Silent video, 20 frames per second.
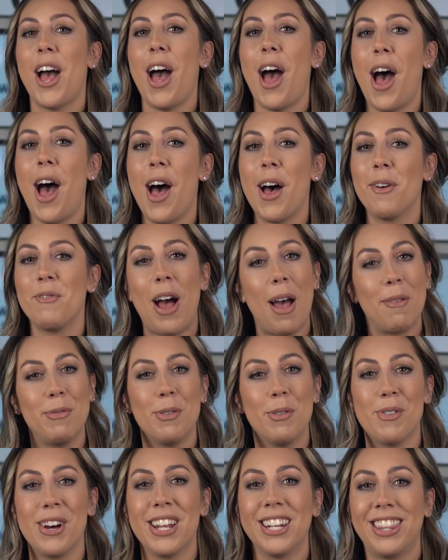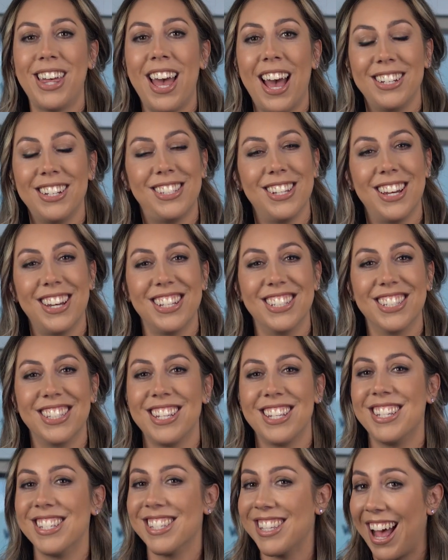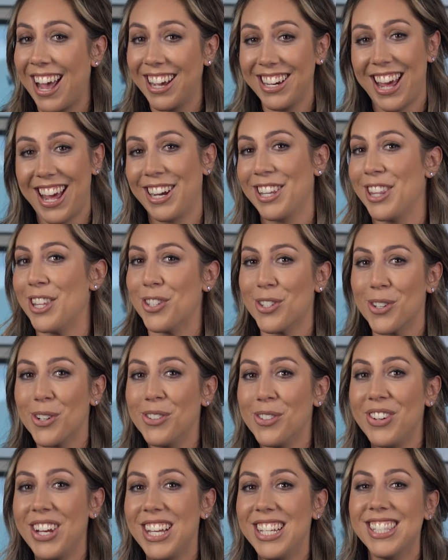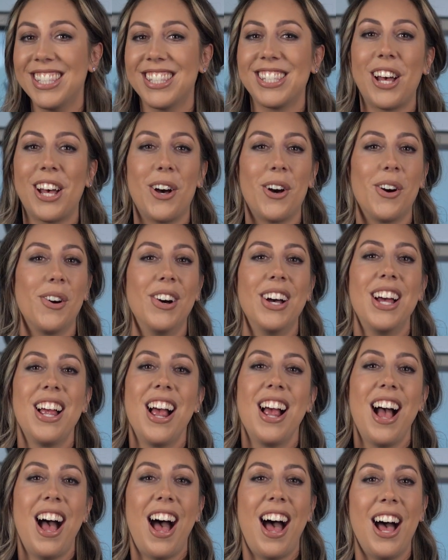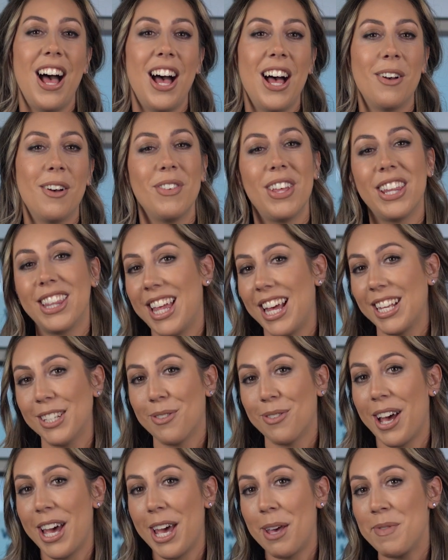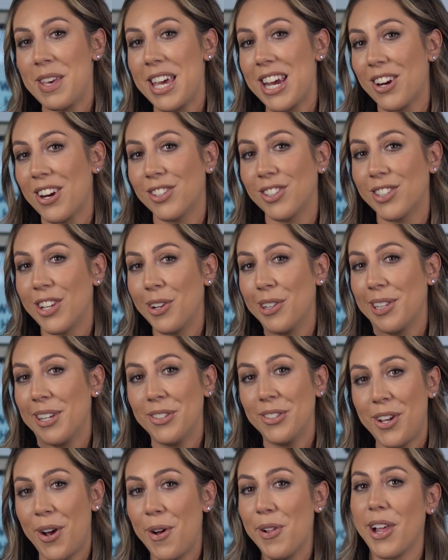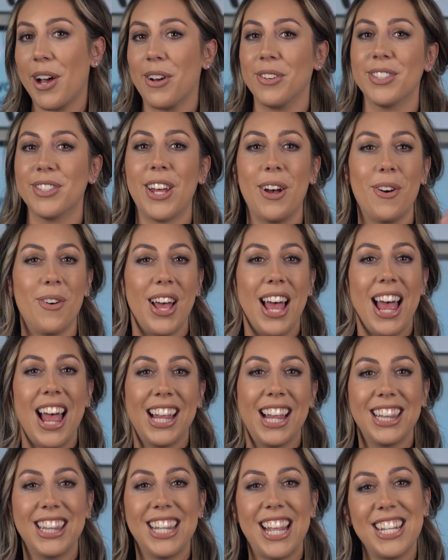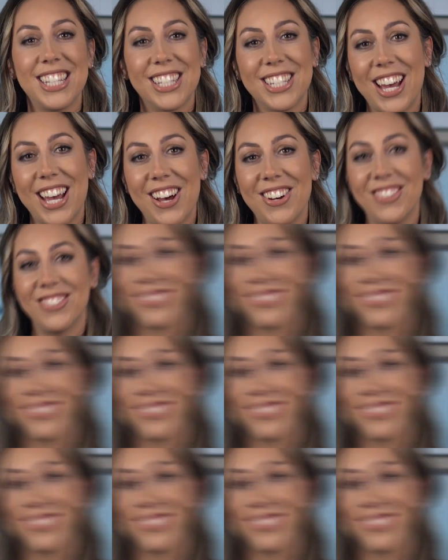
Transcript: I'm the one that does the design out of the two of us, so that's why I'm here, solo dolo. So let's go.